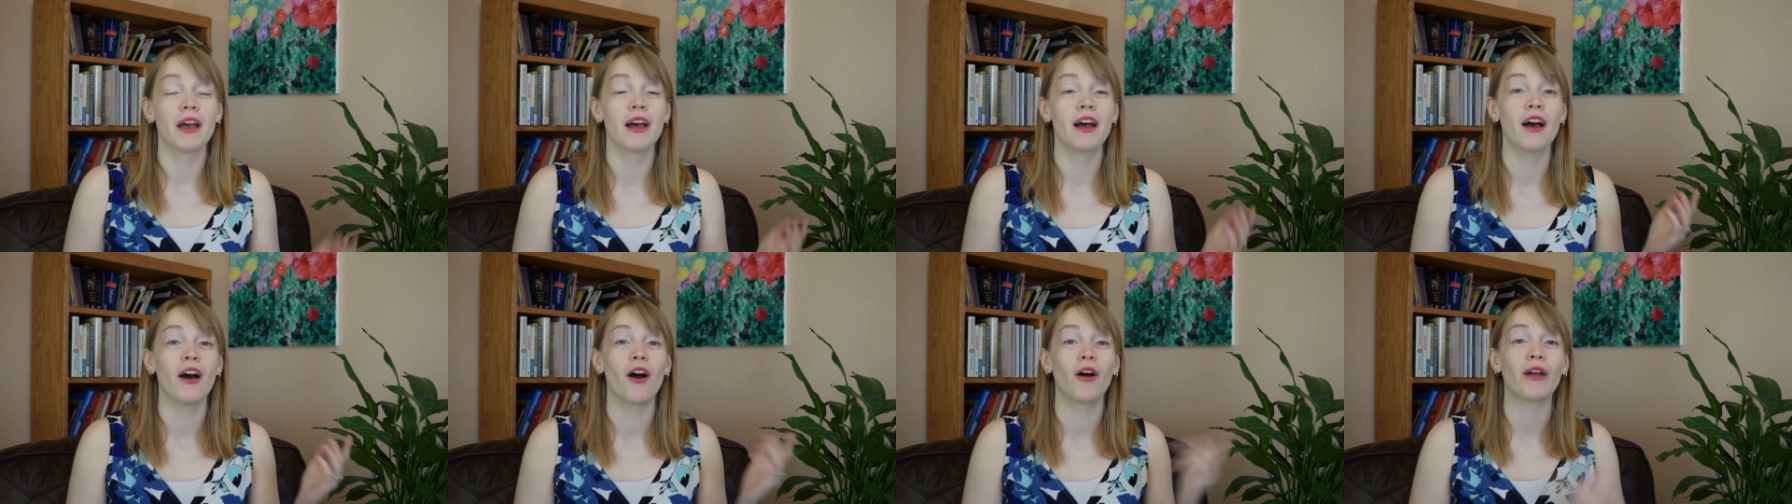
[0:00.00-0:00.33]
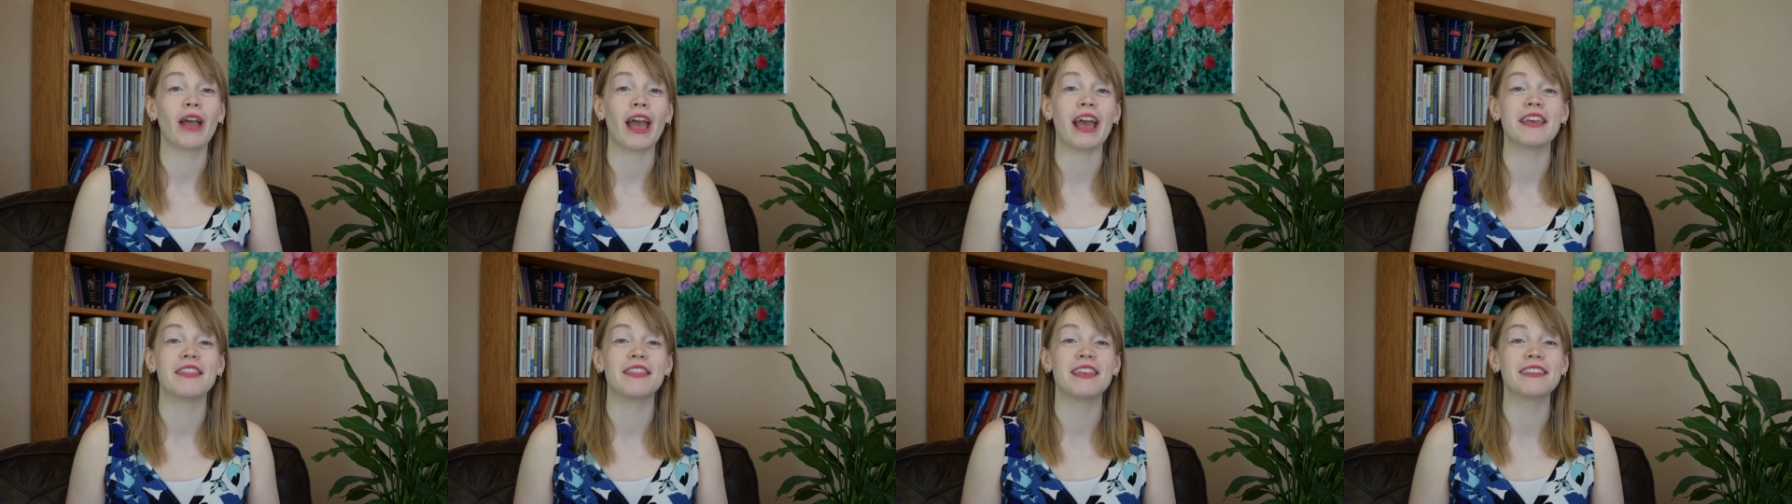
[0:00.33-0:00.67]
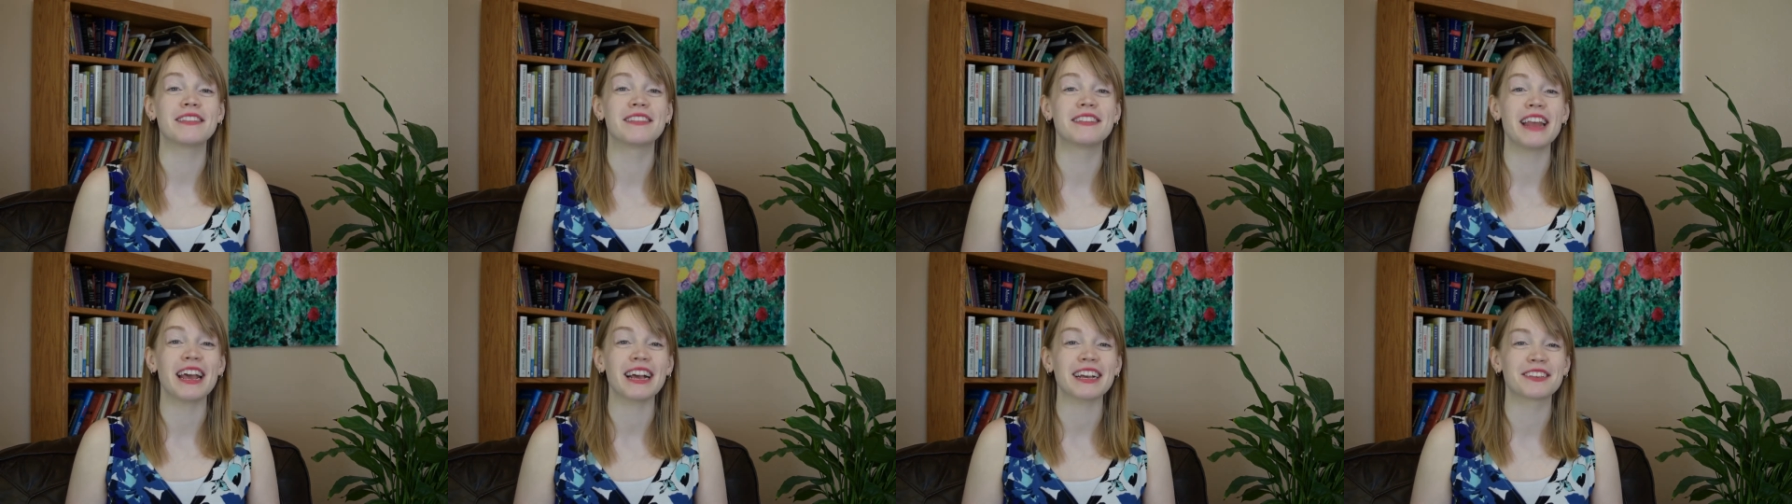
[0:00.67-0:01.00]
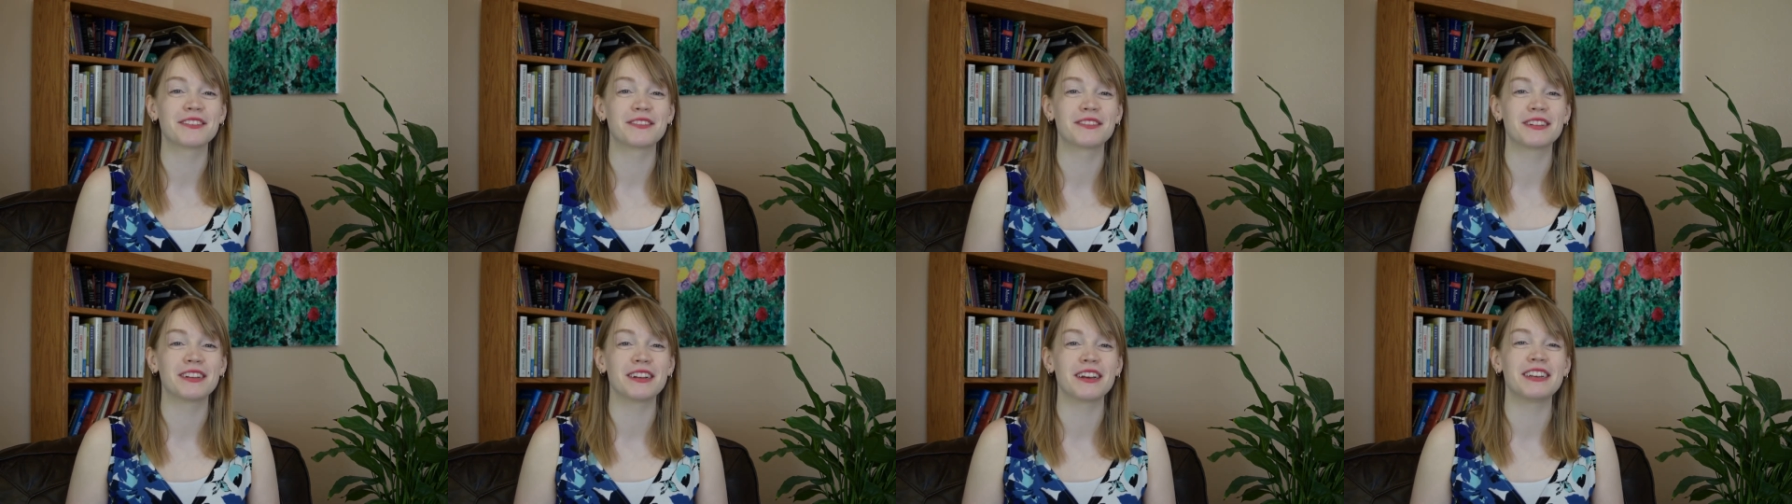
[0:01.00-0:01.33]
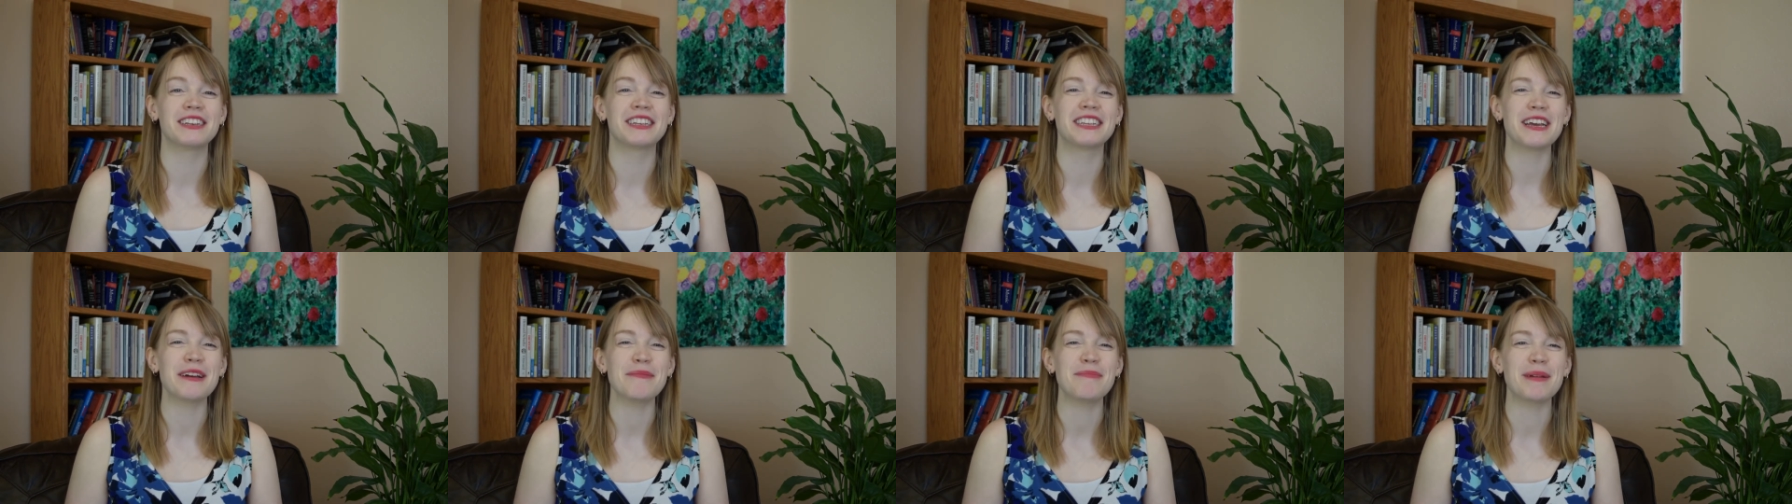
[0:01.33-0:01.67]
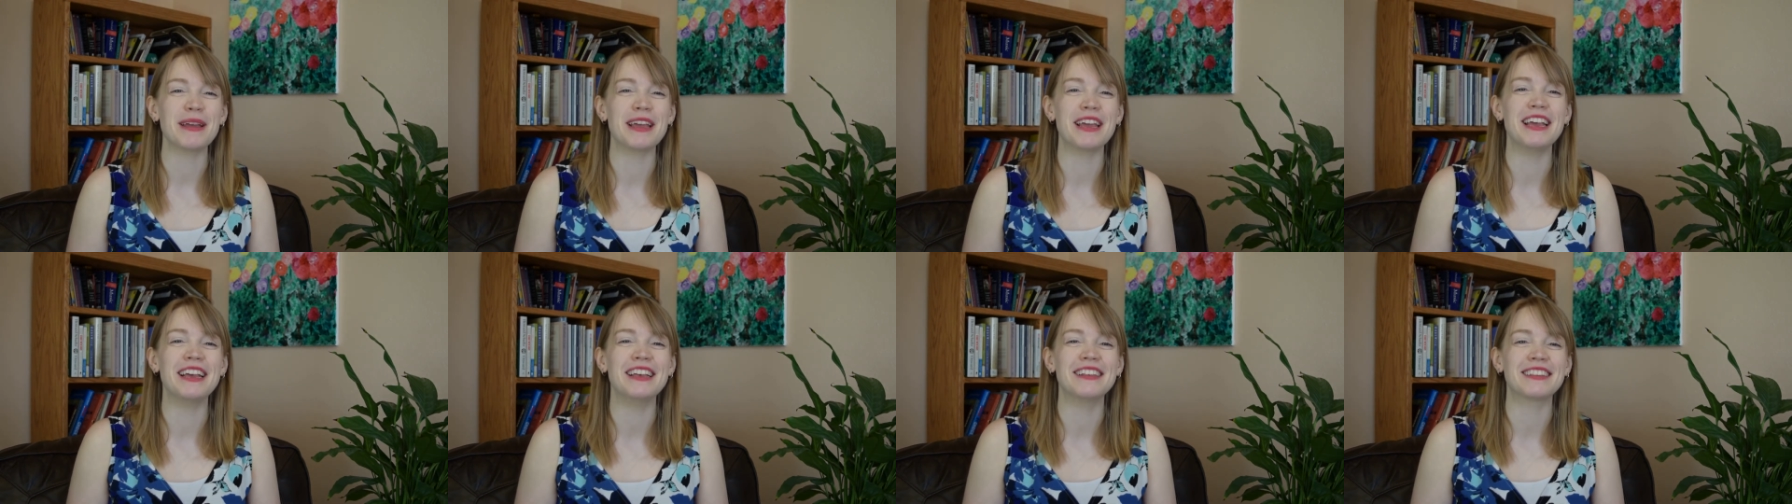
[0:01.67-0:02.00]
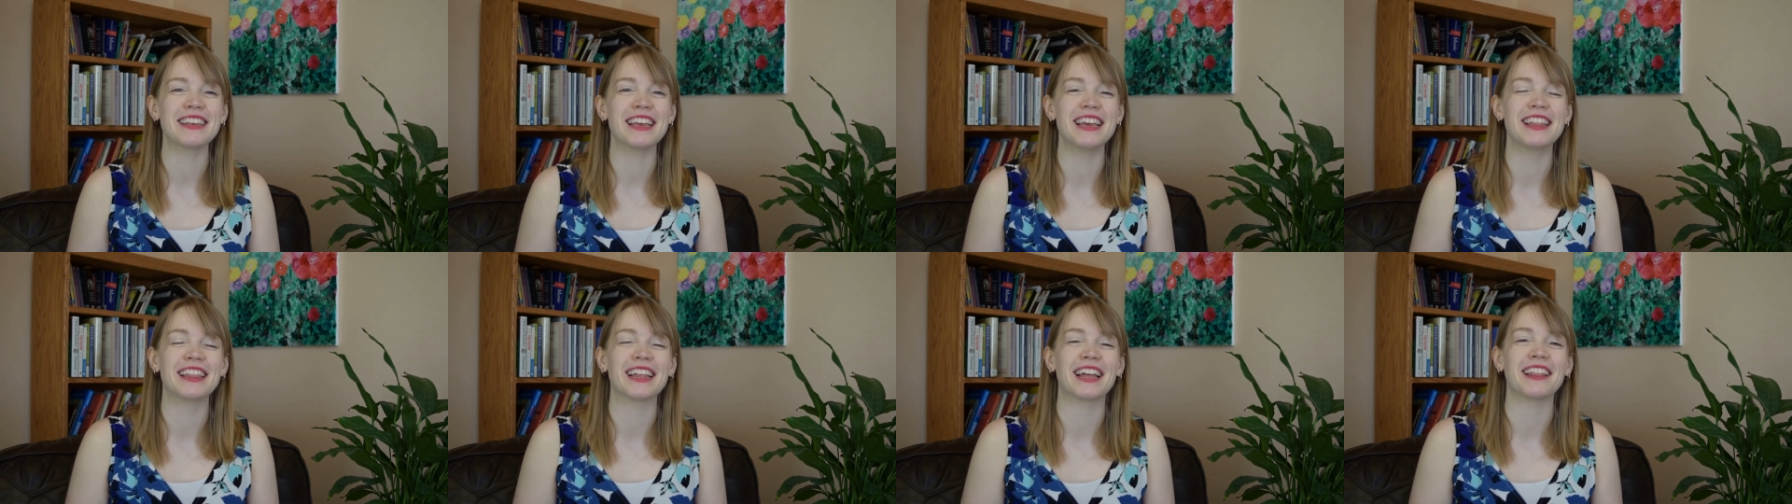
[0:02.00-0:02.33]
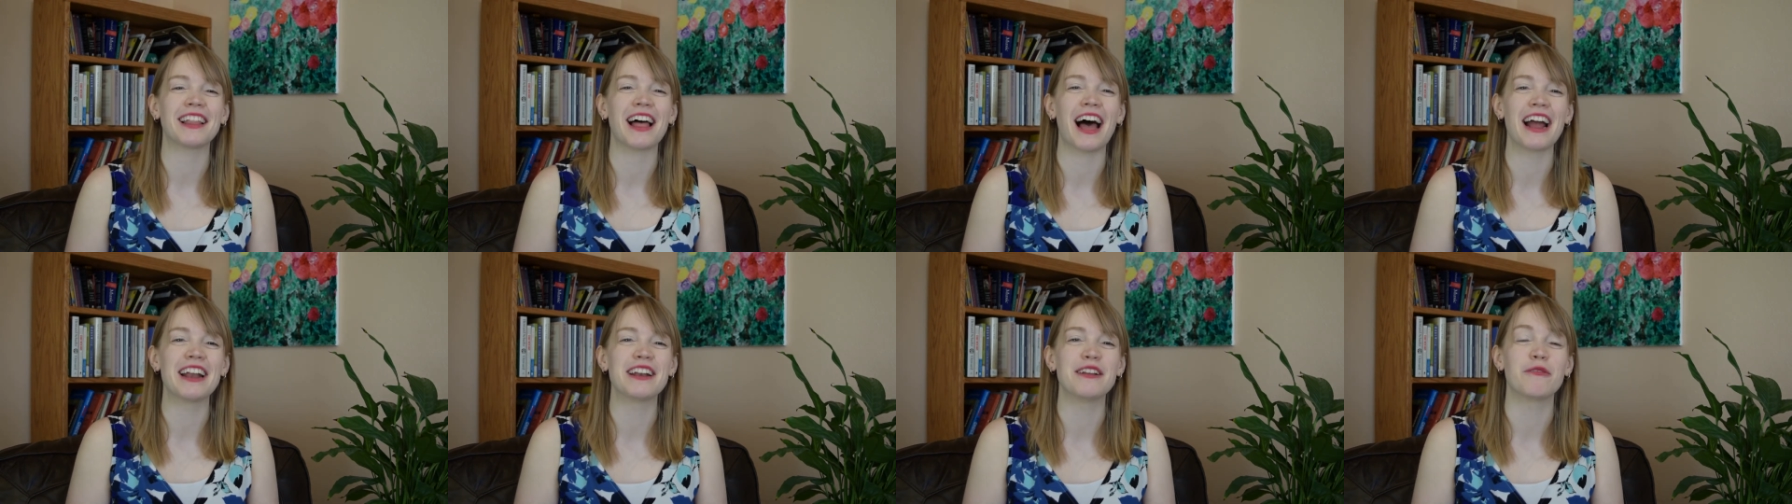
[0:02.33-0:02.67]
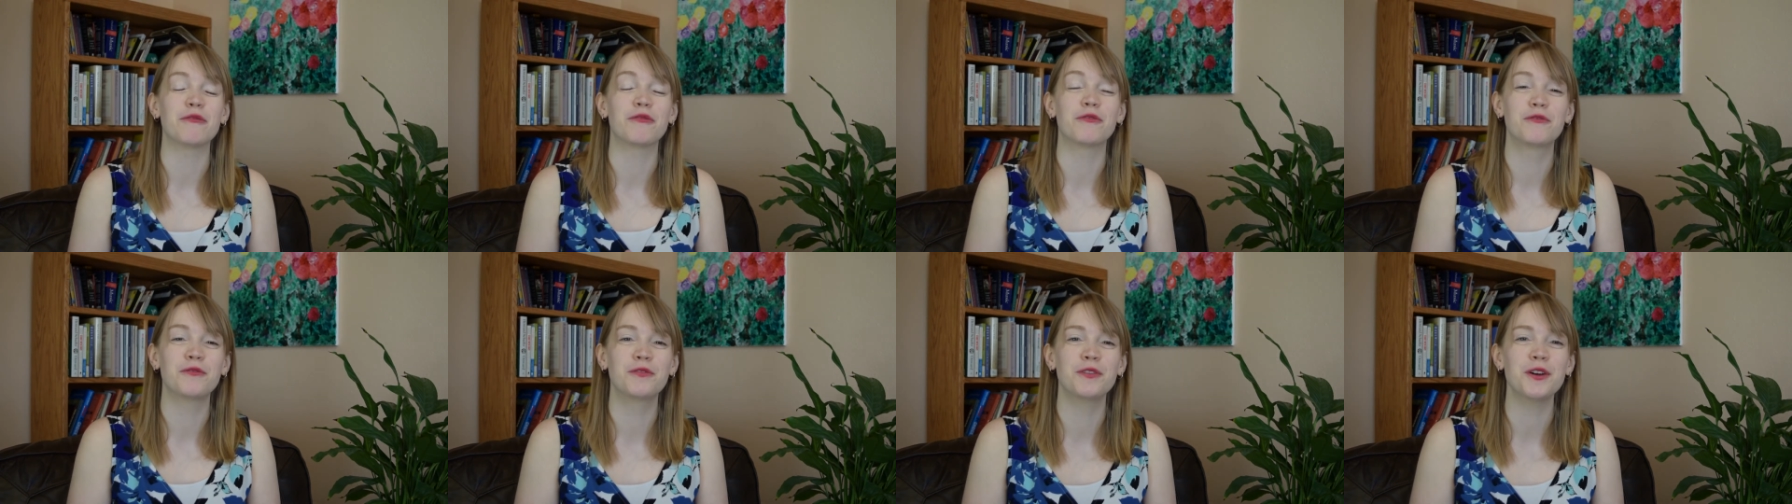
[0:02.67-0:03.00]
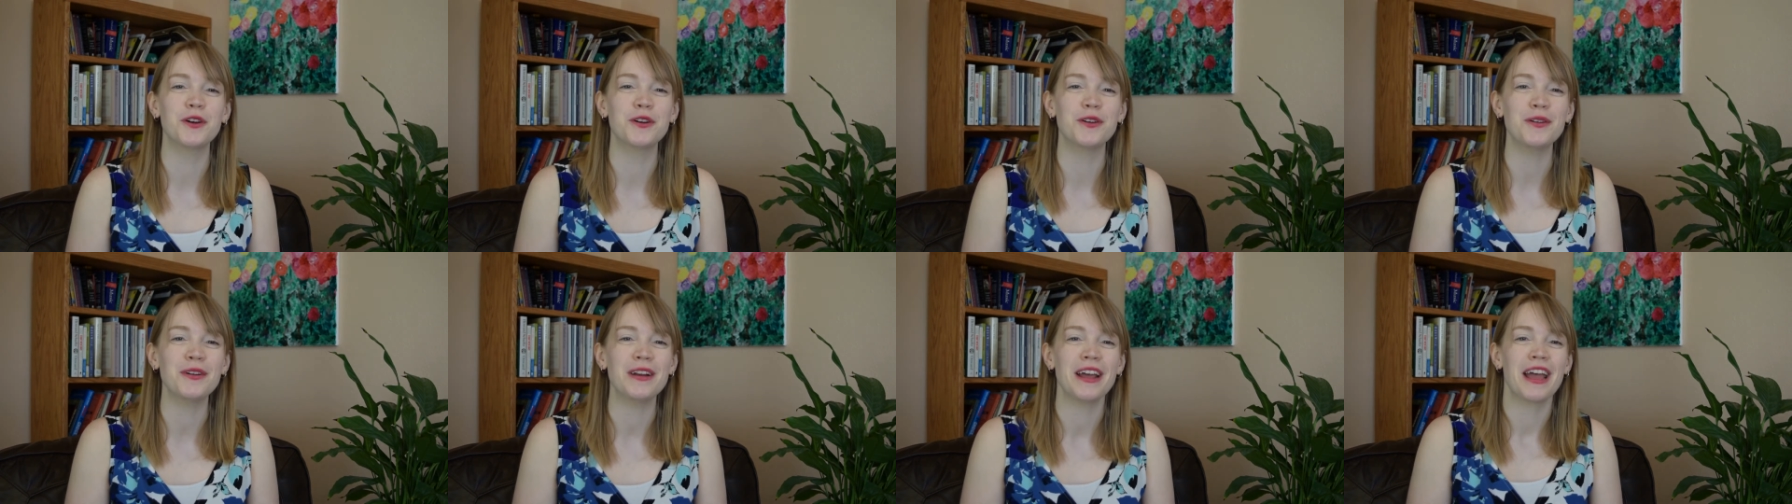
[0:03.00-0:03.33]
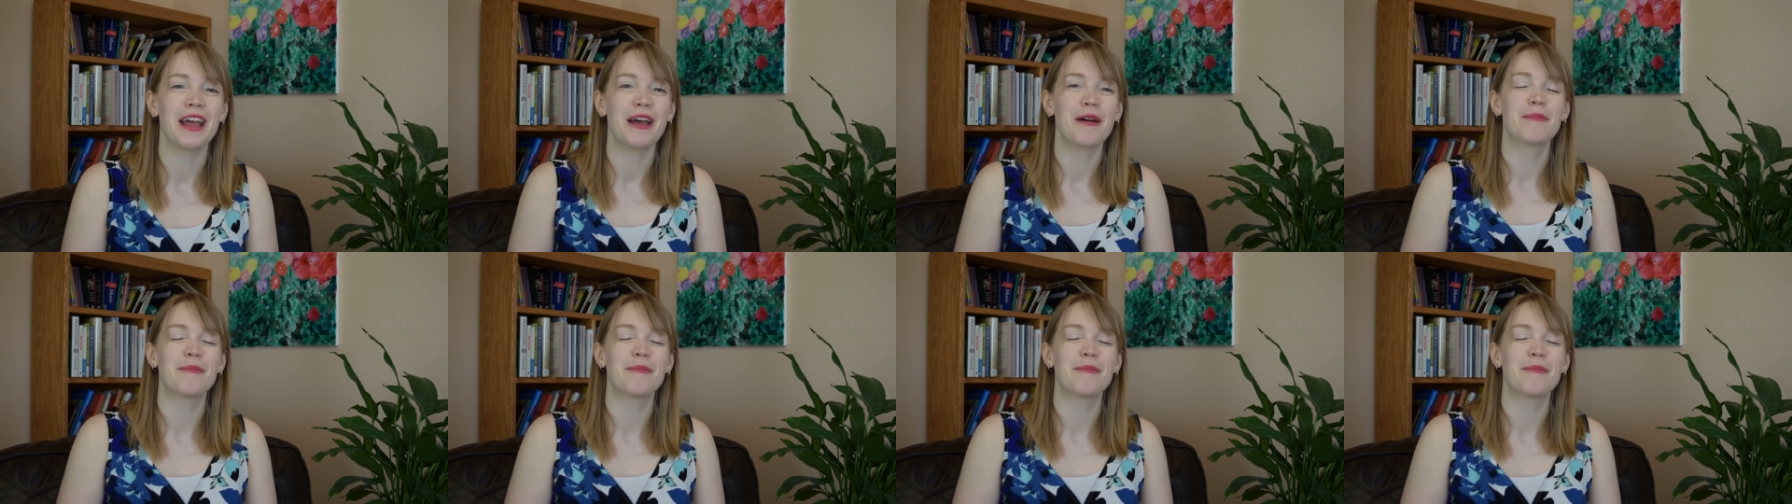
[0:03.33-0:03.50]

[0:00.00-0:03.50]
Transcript: Okay, this next tip is in the line of food,